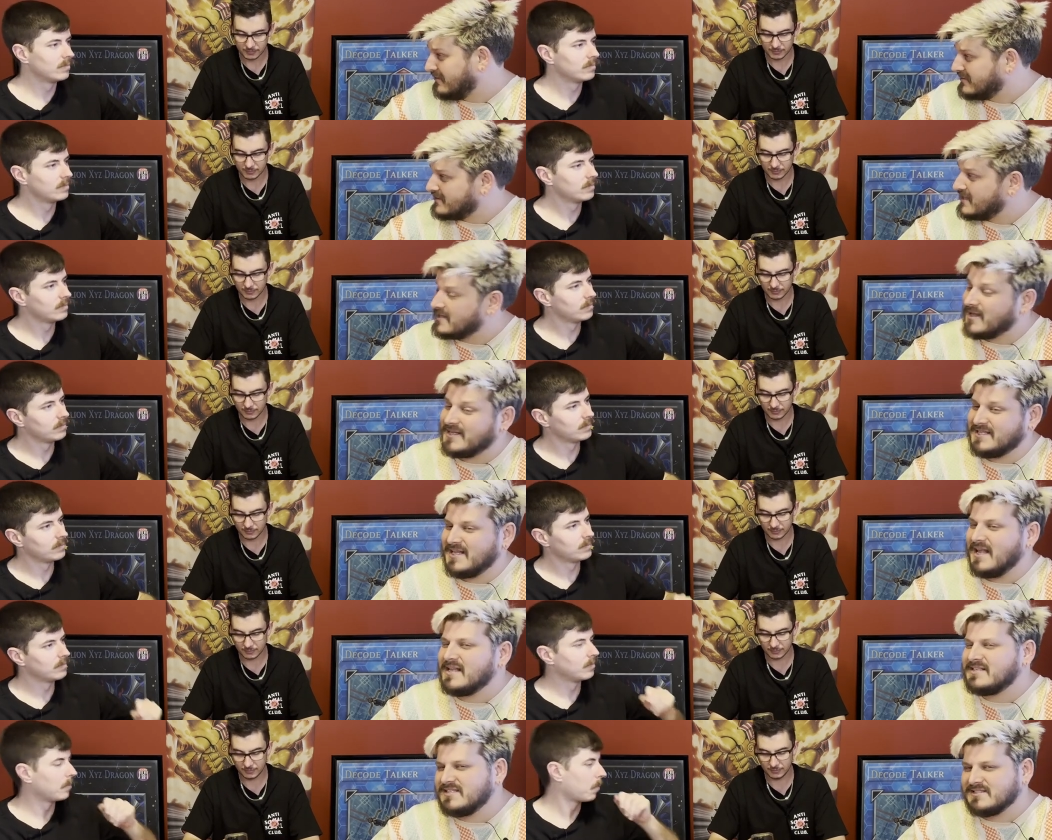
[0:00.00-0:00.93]

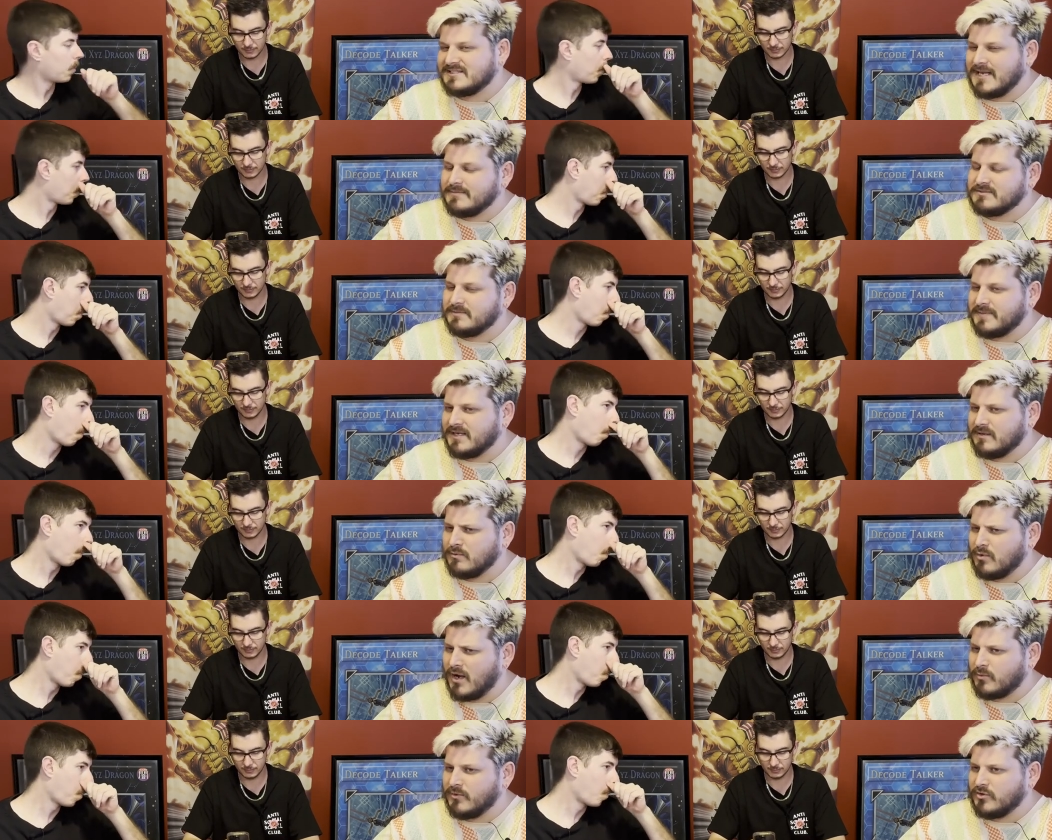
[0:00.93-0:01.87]
Speaker 1: it just seems to be
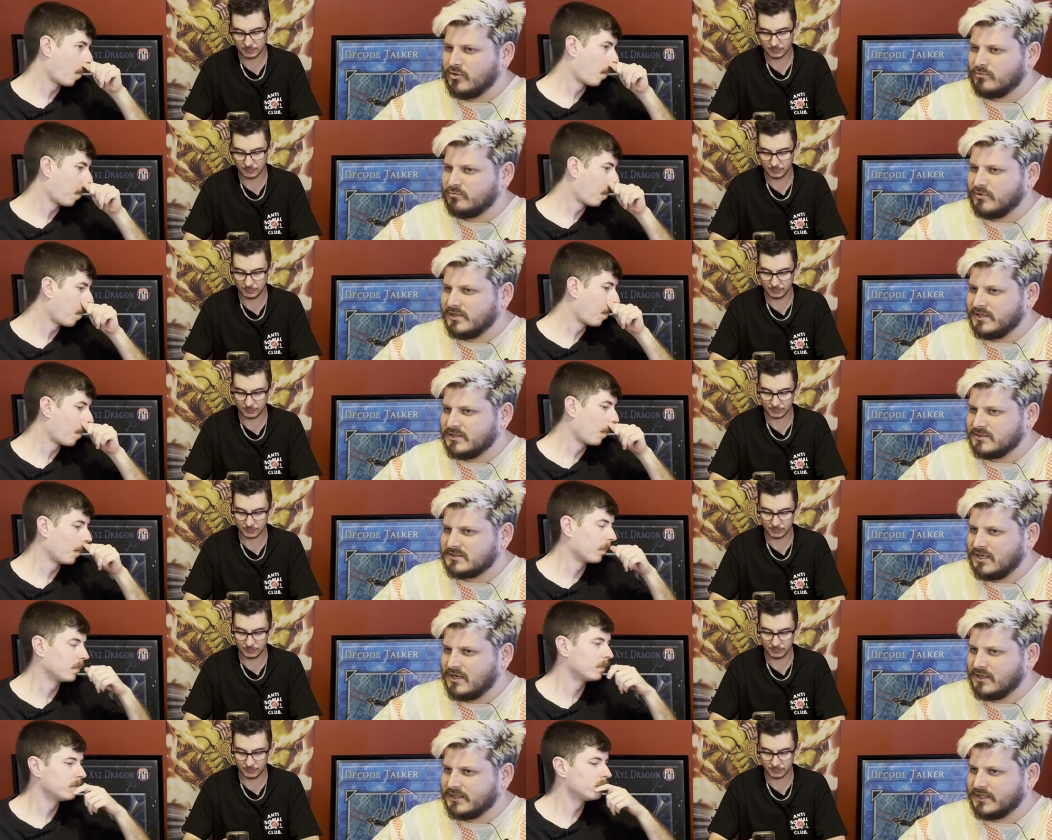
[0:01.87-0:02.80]
like we're not really in a
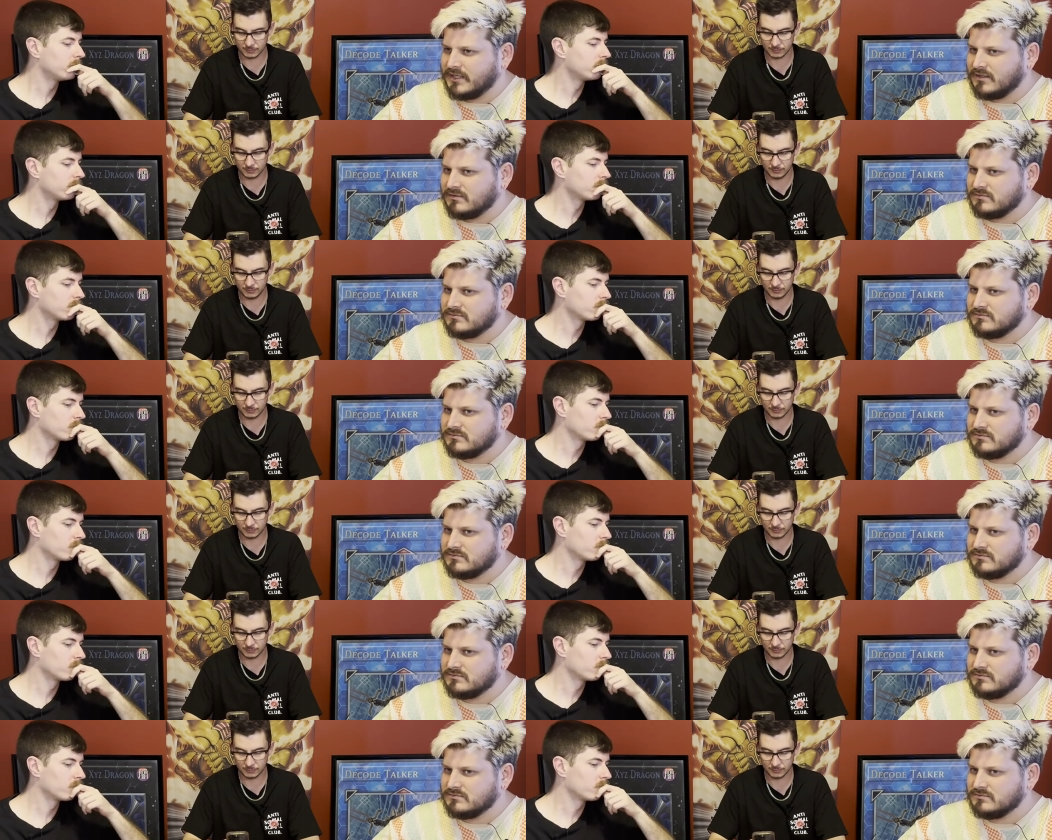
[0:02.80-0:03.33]
targeting